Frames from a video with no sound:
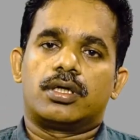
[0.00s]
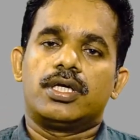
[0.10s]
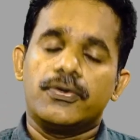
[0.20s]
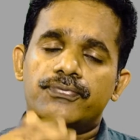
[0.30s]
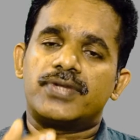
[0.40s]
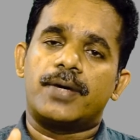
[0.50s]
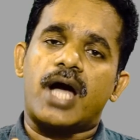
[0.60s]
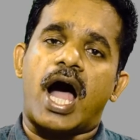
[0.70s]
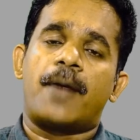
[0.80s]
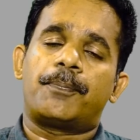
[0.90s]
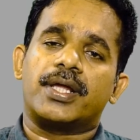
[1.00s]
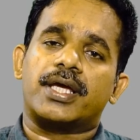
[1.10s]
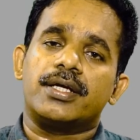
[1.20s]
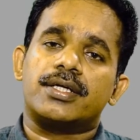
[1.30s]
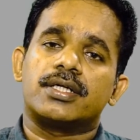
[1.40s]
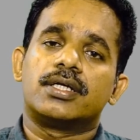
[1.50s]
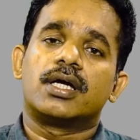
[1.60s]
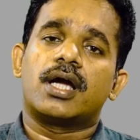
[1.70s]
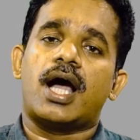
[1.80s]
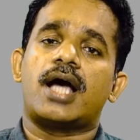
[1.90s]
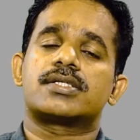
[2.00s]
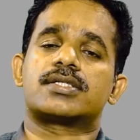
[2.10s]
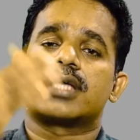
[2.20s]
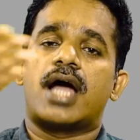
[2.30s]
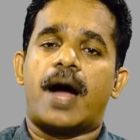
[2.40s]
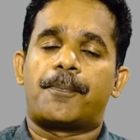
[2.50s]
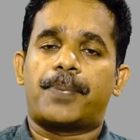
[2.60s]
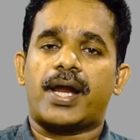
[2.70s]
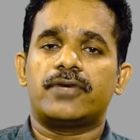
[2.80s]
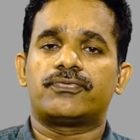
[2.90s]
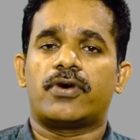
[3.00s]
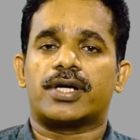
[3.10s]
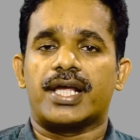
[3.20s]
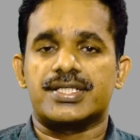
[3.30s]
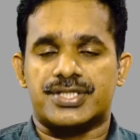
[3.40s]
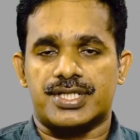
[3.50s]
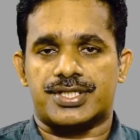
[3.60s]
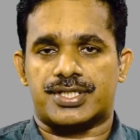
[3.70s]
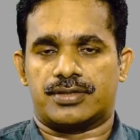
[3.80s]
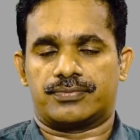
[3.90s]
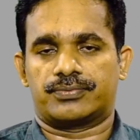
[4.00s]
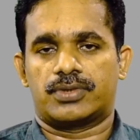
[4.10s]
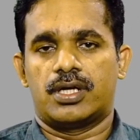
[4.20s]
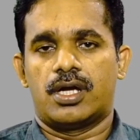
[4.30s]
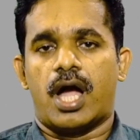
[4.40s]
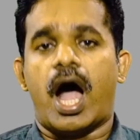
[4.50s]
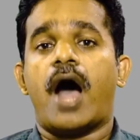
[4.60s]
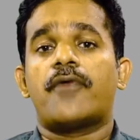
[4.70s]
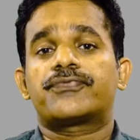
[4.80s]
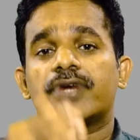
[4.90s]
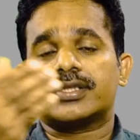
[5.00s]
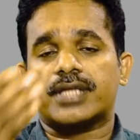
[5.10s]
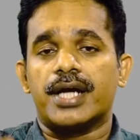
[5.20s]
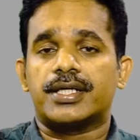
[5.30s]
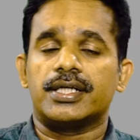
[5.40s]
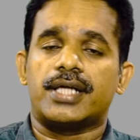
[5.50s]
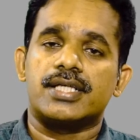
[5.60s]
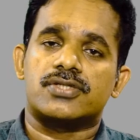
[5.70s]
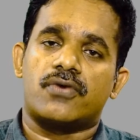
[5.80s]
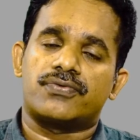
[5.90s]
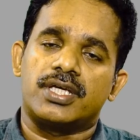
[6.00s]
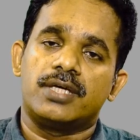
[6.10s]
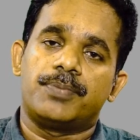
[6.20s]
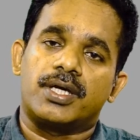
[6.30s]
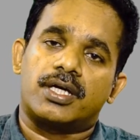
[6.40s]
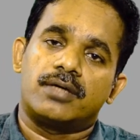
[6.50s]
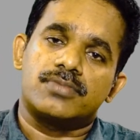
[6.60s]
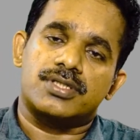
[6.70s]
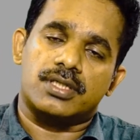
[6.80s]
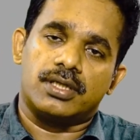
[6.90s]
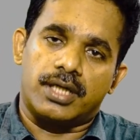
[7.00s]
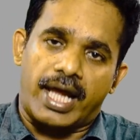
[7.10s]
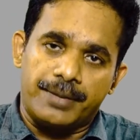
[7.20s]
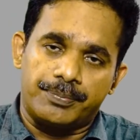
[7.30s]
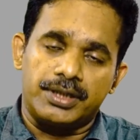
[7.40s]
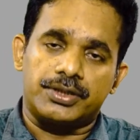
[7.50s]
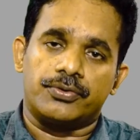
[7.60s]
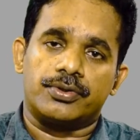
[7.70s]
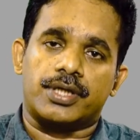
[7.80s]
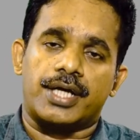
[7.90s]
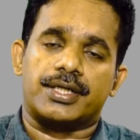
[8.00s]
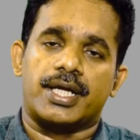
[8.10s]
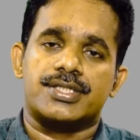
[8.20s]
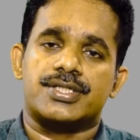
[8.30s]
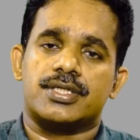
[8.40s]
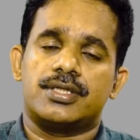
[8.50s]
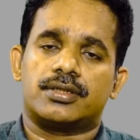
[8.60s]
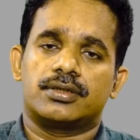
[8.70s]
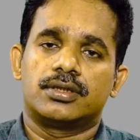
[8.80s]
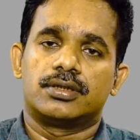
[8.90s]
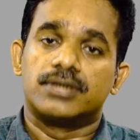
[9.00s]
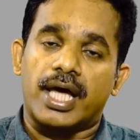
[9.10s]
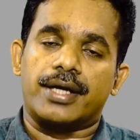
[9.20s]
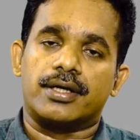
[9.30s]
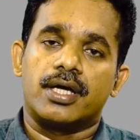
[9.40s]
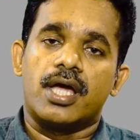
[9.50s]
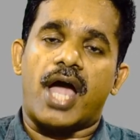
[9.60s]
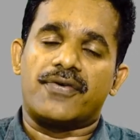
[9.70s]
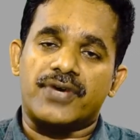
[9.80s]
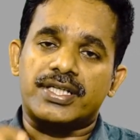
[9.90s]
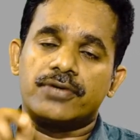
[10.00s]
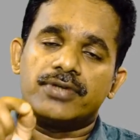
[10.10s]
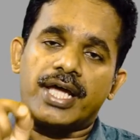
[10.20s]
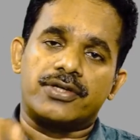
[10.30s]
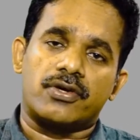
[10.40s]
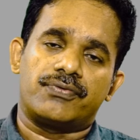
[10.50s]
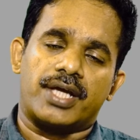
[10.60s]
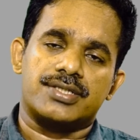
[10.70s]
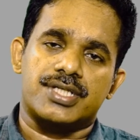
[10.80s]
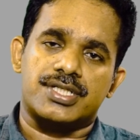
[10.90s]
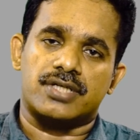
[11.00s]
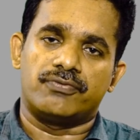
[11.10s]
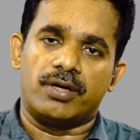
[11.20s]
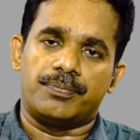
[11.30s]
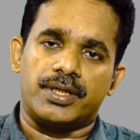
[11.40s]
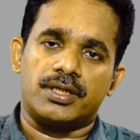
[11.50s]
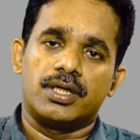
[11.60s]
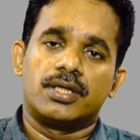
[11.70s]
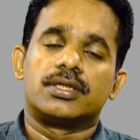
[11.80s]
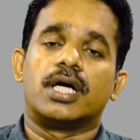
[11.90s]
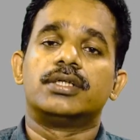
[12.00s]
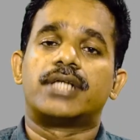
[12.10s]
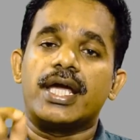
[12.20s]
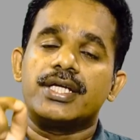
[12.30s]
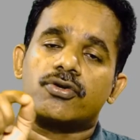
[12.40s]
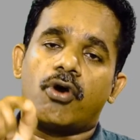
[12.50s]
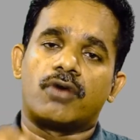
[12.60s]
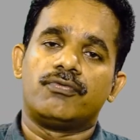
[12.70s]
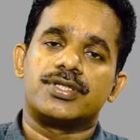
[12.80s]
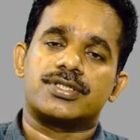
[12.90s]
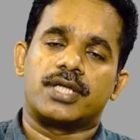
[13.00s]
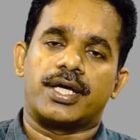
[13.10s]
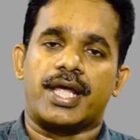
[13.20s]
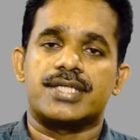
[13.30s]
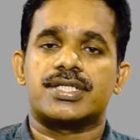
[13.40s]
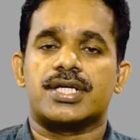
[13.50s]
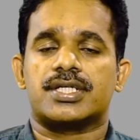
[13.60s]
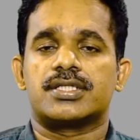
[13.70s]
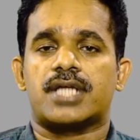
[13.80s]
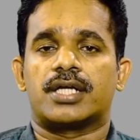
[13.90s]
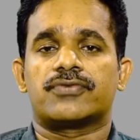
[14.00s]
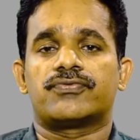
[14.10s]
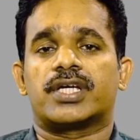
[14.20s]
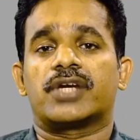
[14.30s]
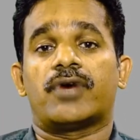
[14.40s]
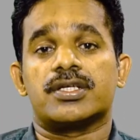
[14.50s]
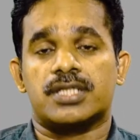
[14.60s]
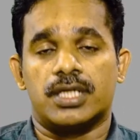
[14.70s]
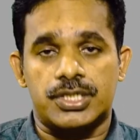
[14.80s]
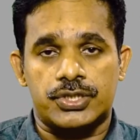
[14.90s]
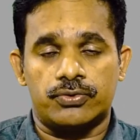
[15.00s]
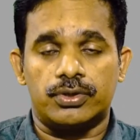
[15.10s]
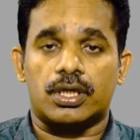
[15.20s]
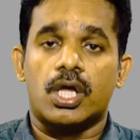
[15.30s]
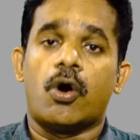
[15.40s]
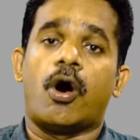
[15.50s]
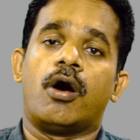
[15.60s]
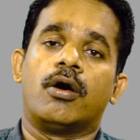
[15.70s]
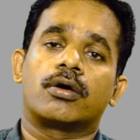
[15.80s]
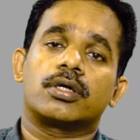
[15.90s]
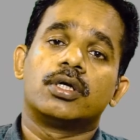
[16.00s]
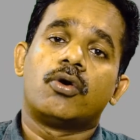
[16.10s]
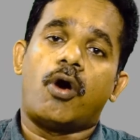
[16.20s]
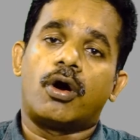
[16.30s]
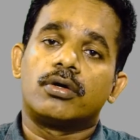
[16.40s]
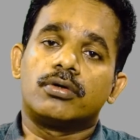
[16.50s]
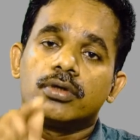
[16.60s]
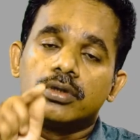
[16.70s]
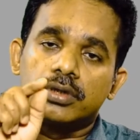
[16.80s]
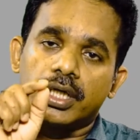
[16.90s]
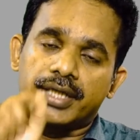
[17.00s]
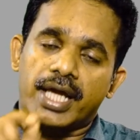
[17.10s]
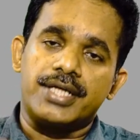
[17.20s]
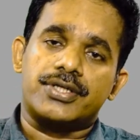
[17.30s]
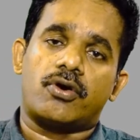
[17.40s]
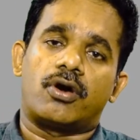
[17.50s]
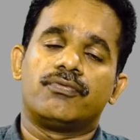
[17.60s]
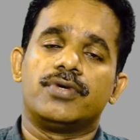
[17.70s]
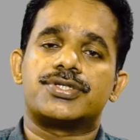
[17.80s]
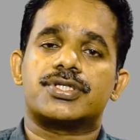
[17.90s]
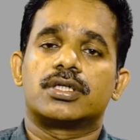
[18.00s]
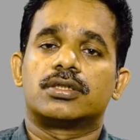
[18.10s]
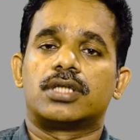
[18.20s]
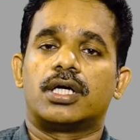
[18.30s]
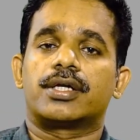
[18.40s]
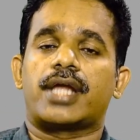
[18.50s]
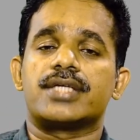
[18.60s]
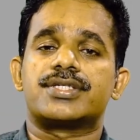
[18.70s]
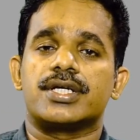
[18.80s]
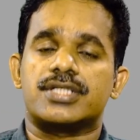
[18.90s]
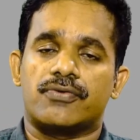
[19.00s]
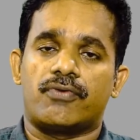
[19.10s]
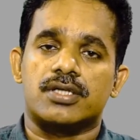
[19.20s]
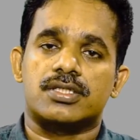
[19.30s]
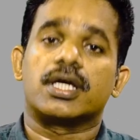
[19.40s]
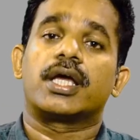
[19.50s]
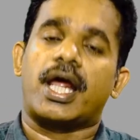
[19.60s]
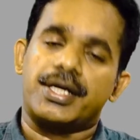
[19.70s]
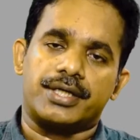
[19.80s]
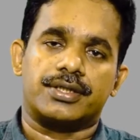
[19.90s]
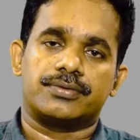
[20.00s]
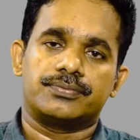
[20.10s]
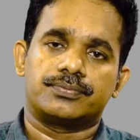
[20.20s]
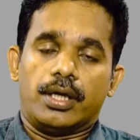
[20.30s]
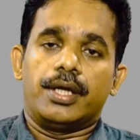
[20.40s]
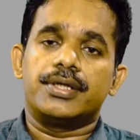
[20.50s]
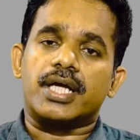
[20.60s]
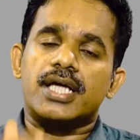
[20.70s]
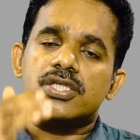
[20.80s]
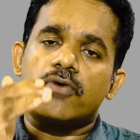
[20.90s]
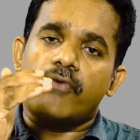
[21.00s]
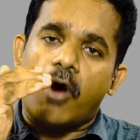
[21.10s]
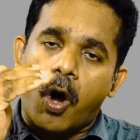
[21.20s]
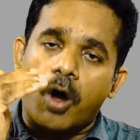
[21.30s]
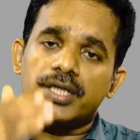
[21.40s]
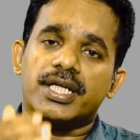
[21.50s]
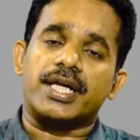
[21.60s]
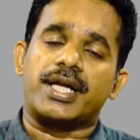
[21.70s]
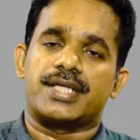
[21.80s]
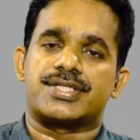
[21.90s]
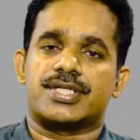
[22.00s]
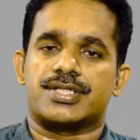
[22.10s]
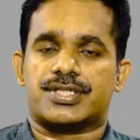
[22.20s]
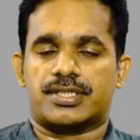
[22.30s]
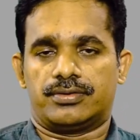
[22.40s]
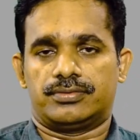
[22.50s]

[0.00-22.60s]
If the applicant has applied for registration after 30 days of he becomes liable to get registered, then effective date registration will be the date on which the registration certificate was issued or on the date on which the registration was granted. In the case of voluntary registration,